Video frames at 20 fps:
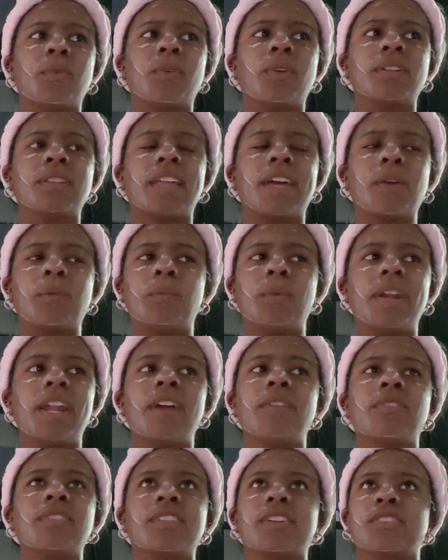or like
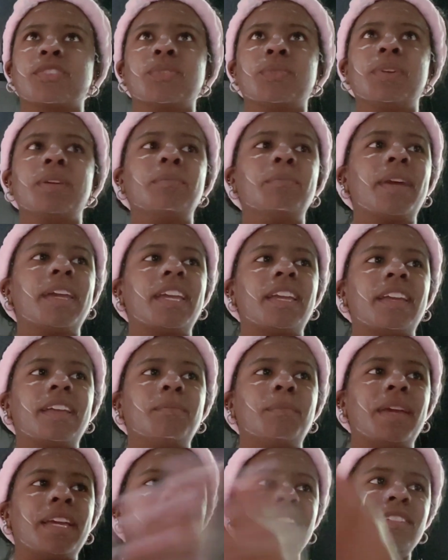whatever they're doing
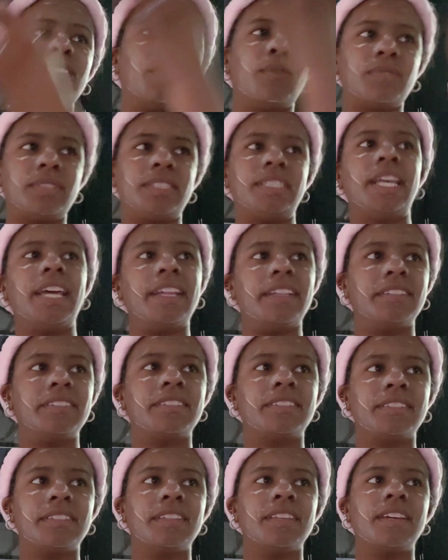it makes no
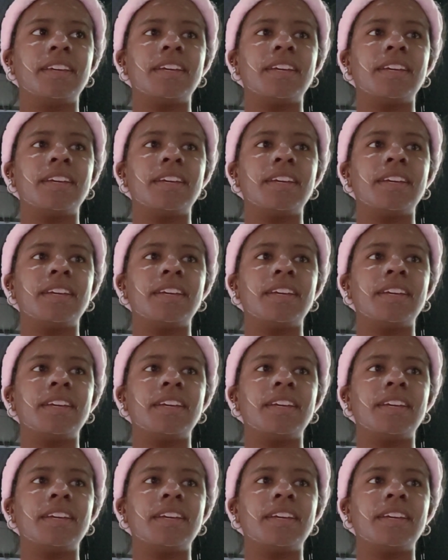sense.